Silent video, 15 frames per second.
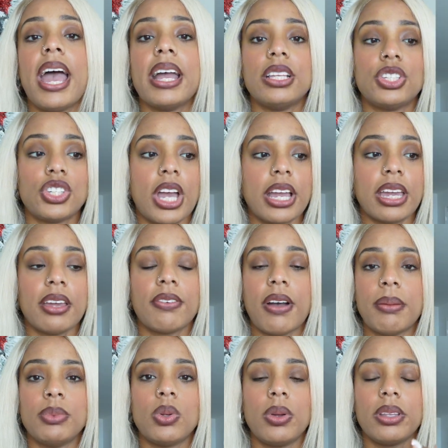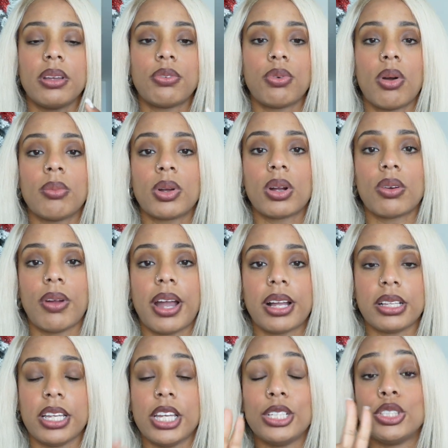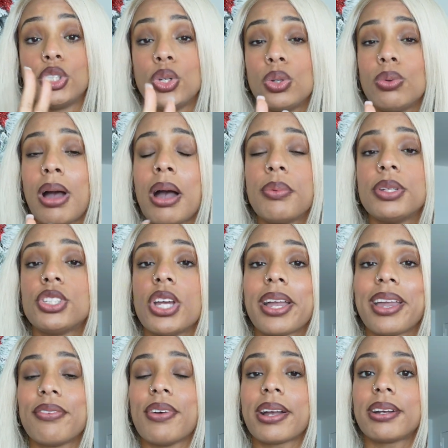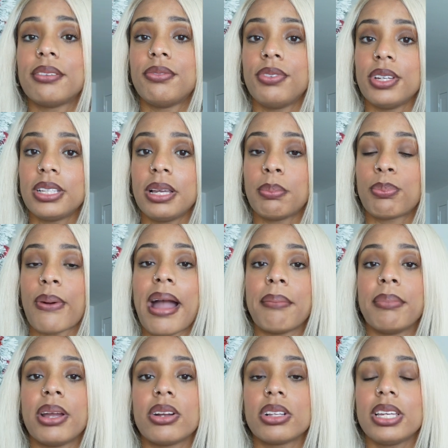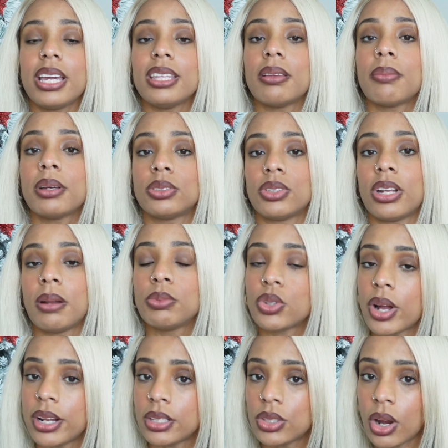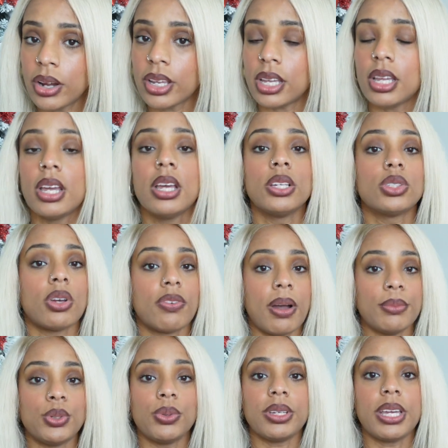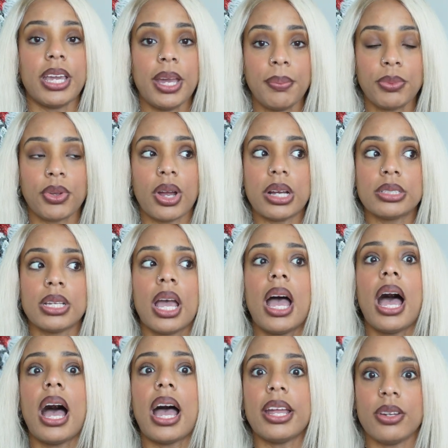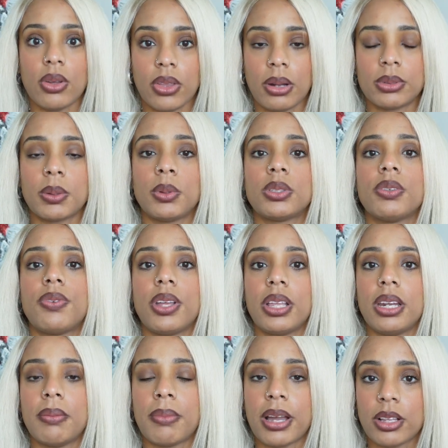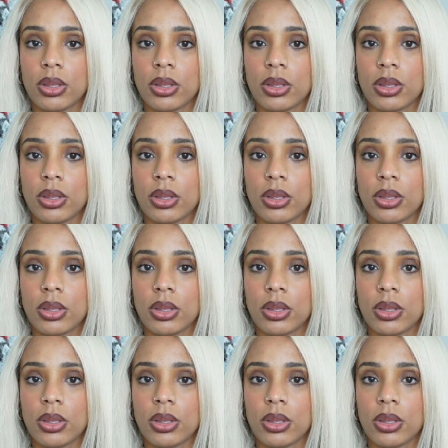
and check if I'm doing the form correctly. 2, I would check if I could feel it primarily in the muscle that I'm trying to target. So if I'm doing hip thrust, I know that I'm supposed to feel it in my